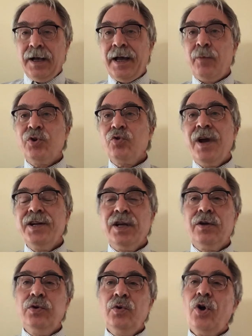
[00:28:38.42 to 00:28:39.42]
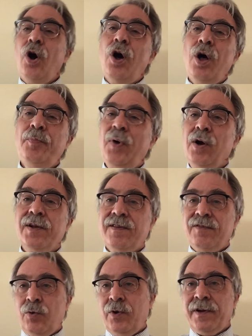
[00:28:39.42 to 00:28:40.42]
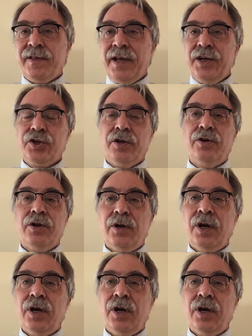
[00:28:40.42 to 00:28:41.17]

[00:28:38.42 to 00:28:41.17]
And we're trying to include all parts of the organization.